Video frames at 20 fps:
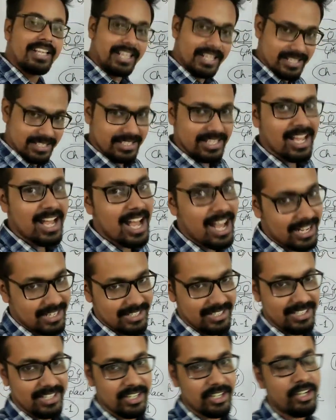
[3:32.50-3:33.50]
is the
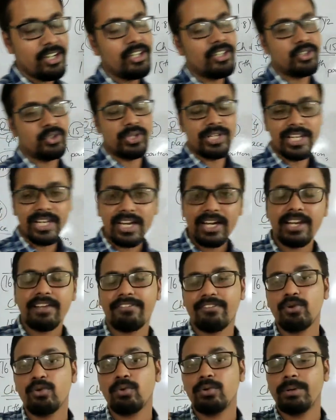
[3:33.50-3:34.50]
answer. So here,
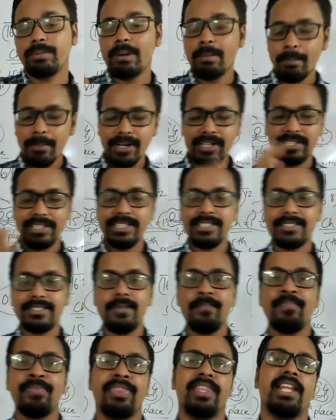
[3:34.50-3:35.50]
if you remember this,
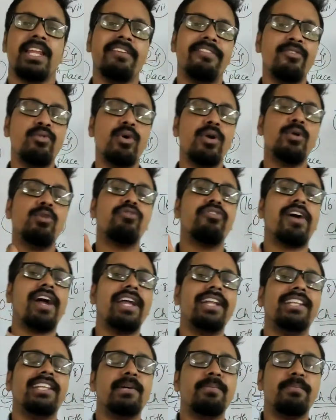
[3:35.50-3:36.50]
that if you want to
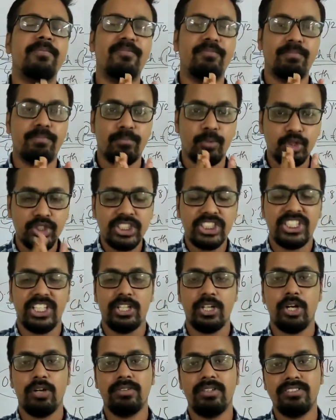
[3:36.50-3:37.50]
find the
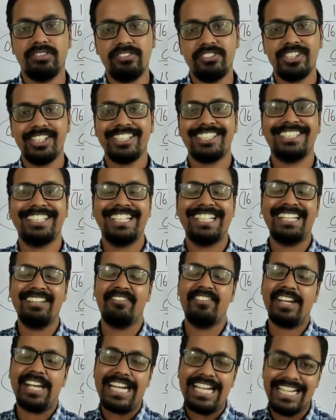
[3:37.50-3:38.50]
position of the first
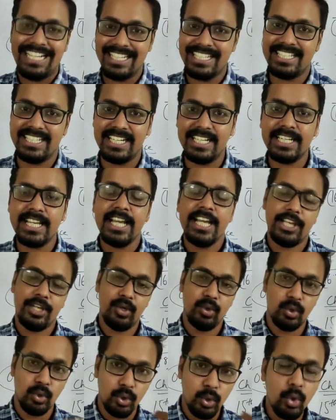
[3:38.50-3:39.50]
significant digit,
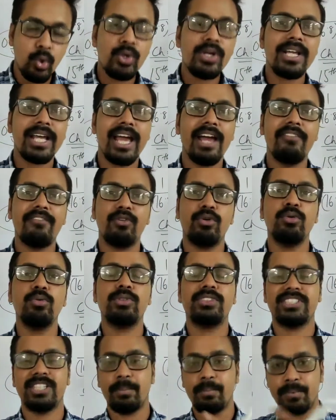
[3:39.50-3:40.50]
you don't have
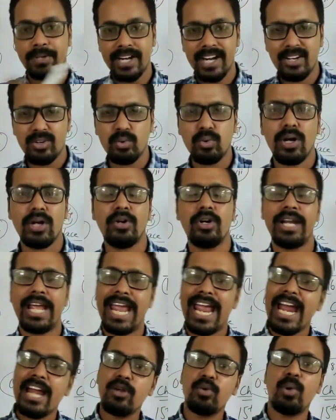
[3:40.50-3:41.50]
to subtract 1
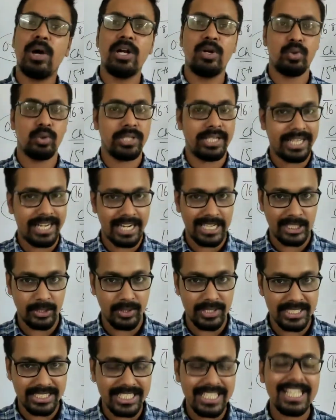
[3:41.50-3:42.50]
or add 1 to the
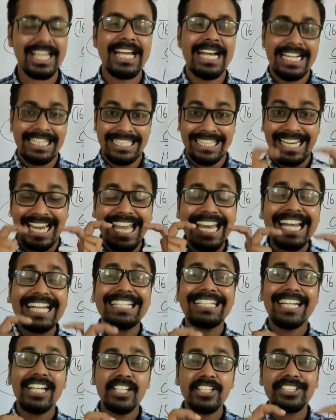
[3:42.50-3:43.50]
characteristic. The
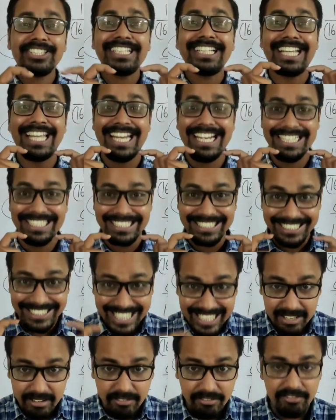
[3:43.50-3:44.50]
characteristic
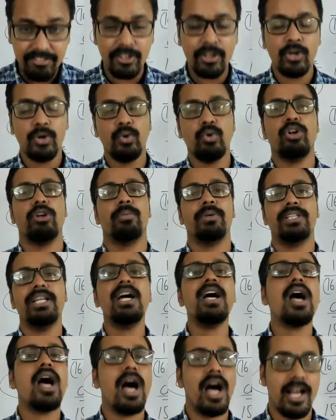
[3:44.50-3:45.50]
itself will be
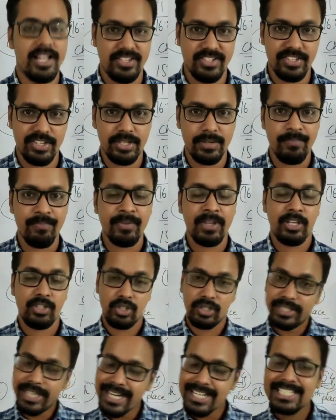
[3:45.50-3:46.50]
the answer.
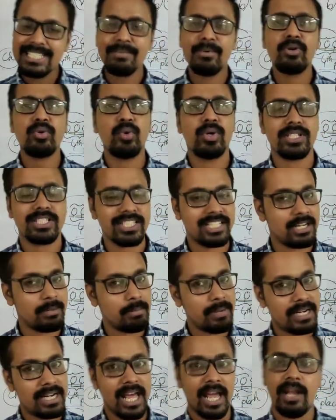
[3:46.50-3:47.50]
So that's about question
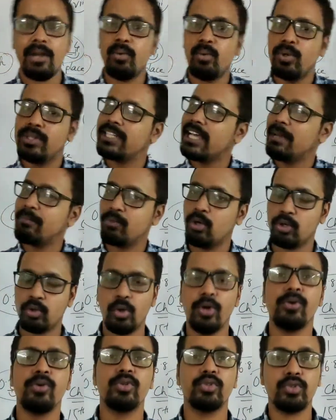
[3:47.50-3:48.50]
number 9, which I am not
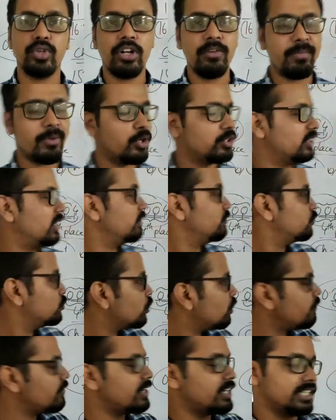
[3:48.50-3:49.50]
going to solve because I have
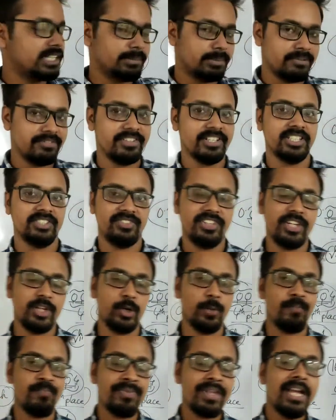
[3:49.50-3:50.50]
solved it in the previous
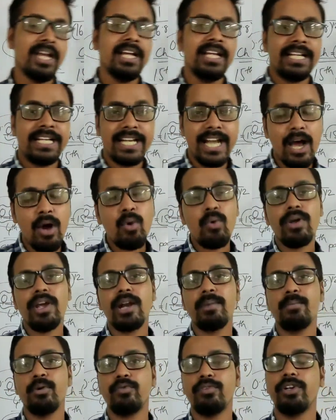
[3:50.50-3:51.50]
video. Now we
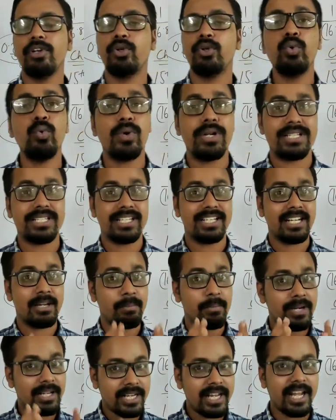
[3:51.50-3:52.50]
are moving to question
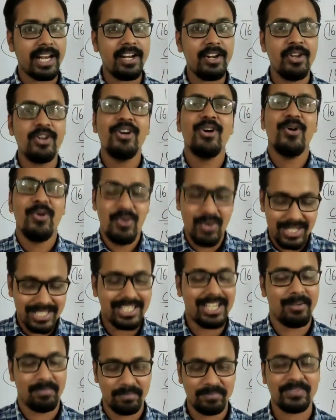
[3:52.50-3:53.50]
number 10, which
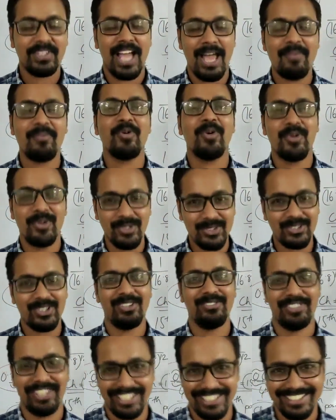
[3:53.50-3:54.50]
I am going to
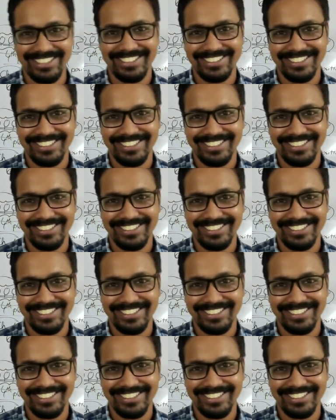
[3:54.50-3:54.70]
solve that.